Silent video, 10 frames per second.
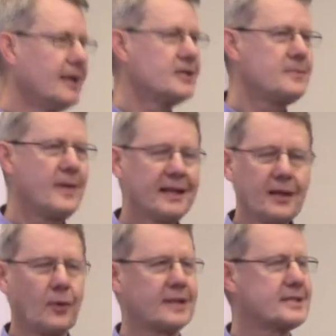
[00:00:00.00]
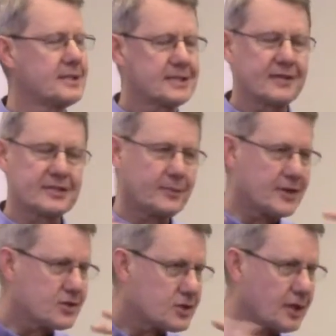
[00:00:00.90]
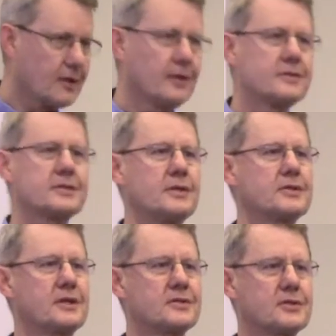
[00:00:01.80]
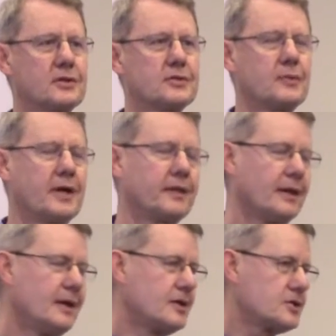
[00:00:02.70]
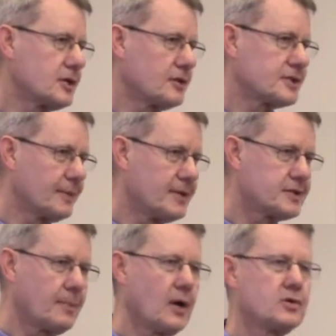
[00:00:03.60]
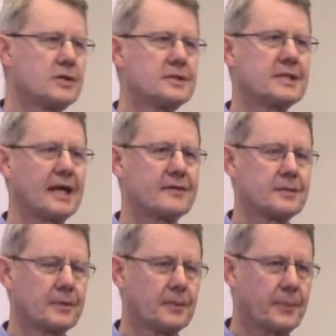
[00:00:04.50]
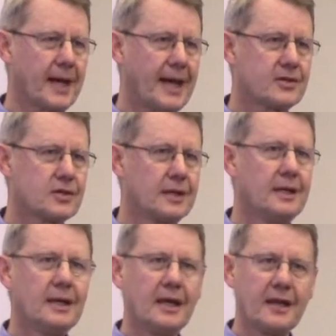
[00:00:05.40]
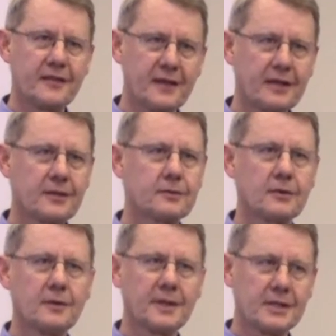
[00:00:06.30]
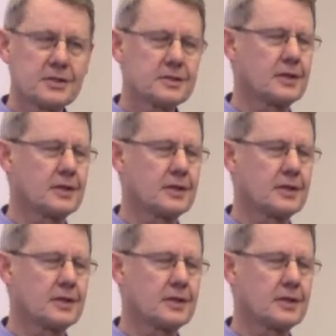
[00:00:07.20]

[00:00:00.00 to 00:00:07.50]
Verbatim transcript: She mainly wants to just have someone to share those, those concerns with, share some of those emotions, have some compassion, and think it through, and then she's